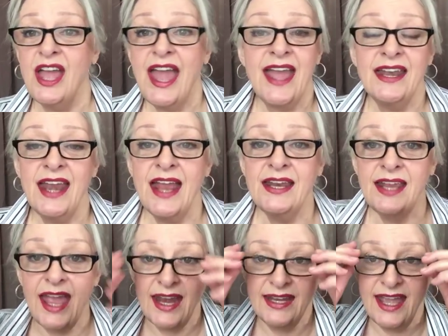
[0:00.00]

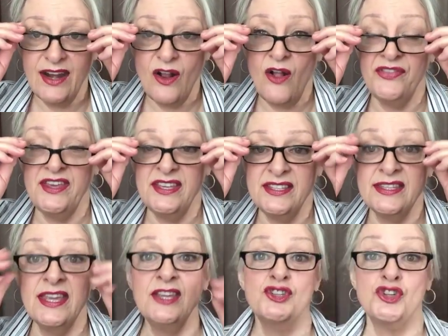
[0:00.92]
and get all these
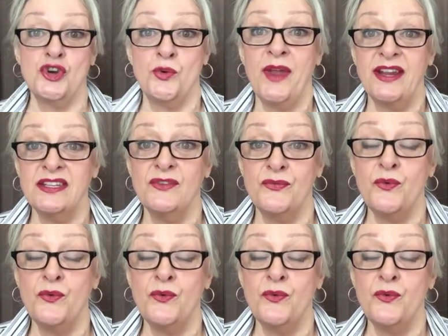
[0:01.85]
things corrected